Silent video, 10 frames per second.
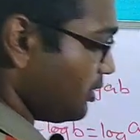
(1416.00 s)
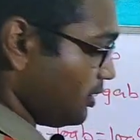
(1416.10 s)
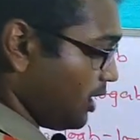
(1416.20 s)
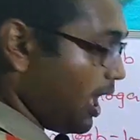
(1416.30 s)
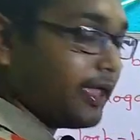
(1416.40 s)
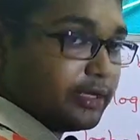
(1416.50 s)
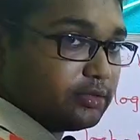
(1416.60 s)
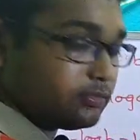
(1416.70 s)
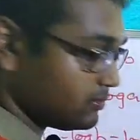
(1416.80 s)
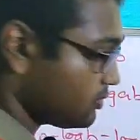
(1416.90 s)
ion,
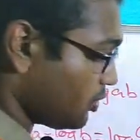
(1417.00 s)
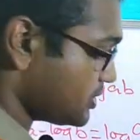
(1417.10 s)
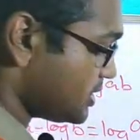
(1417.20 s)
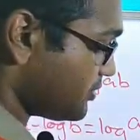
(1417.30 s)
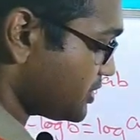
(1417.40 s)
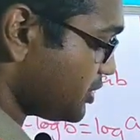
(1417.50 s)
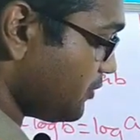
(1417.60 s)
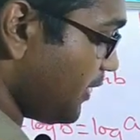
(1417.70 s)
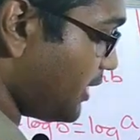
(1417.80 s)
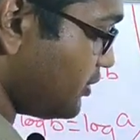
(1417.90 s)
concentration of
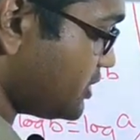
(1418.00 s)
hydrogen